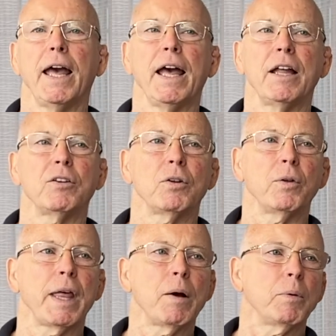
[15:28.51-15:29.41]
And
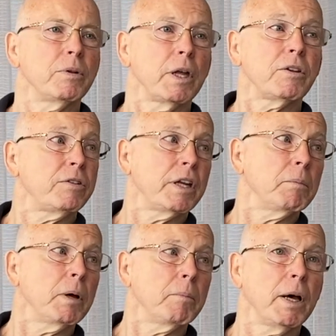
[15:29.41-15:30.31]
so that set
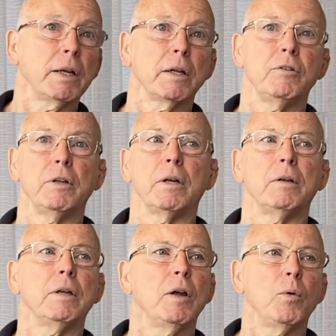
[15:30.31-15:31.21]
in my mind that, shit,
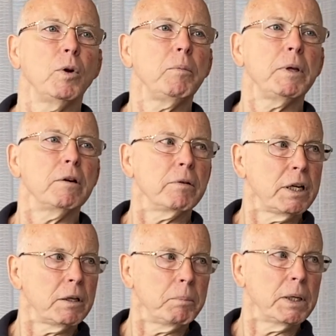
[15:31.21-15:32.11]
wouldn't it be
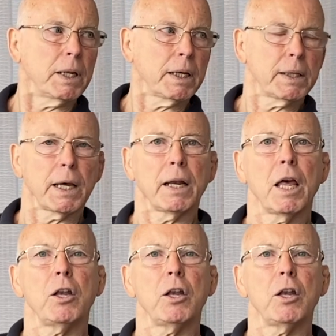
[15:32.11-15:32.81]
great to be like that?